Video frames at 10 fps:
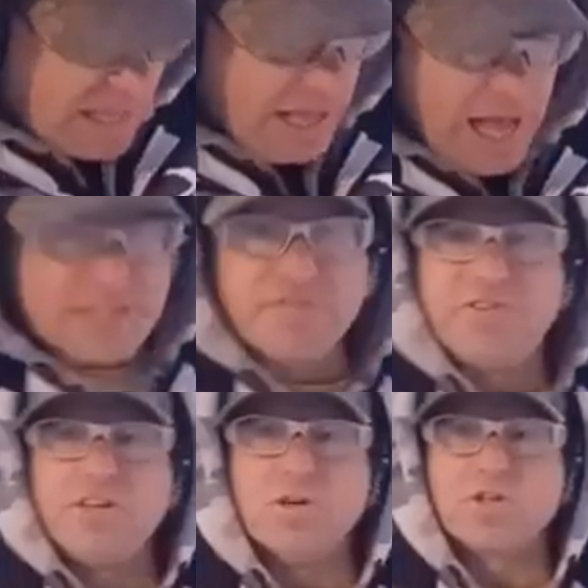lots of
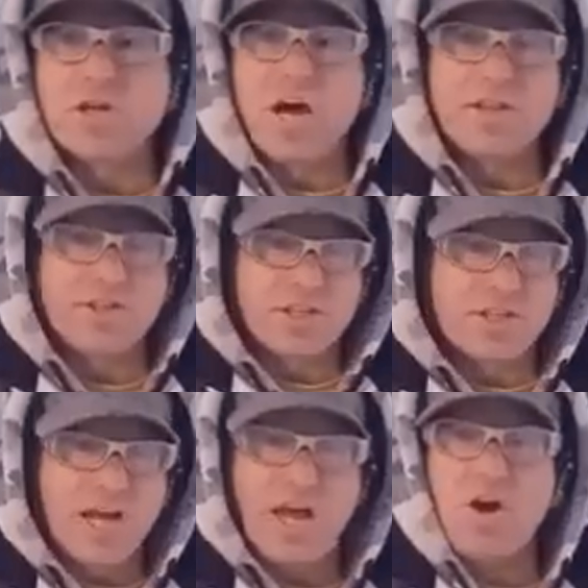videos on
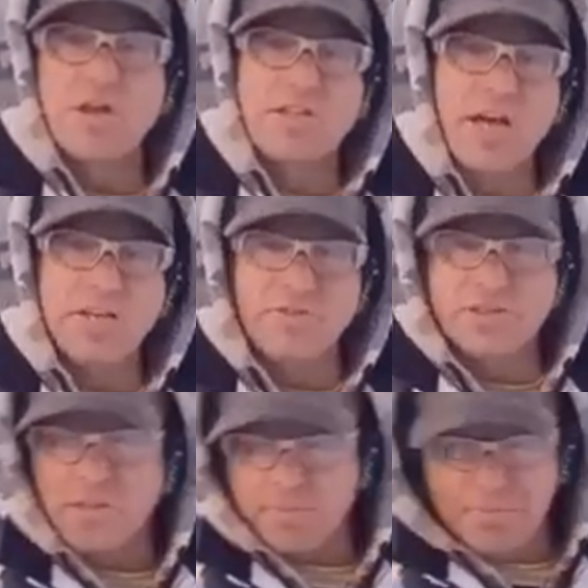this AR-10. This
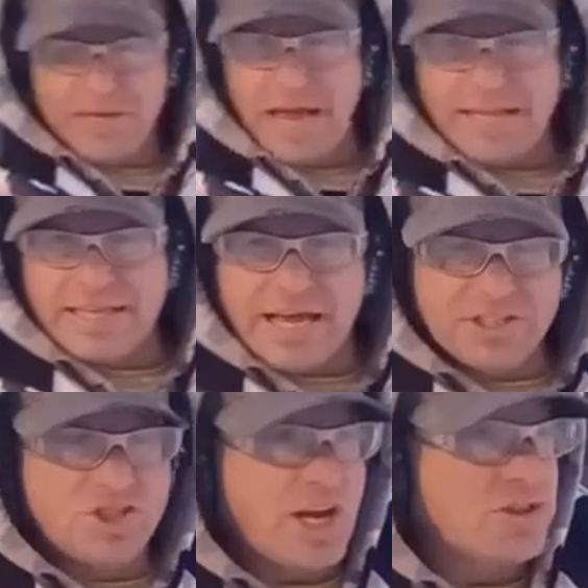is the
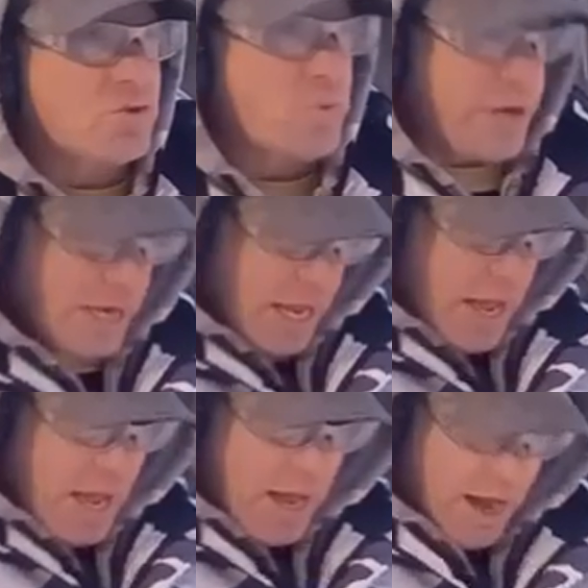PA10 gen 3
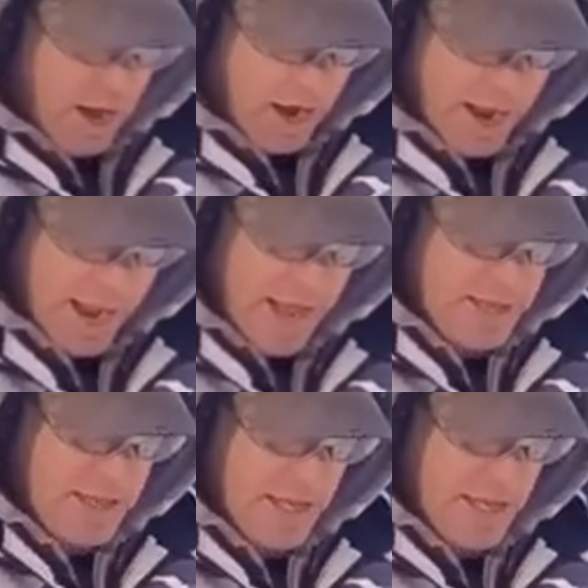and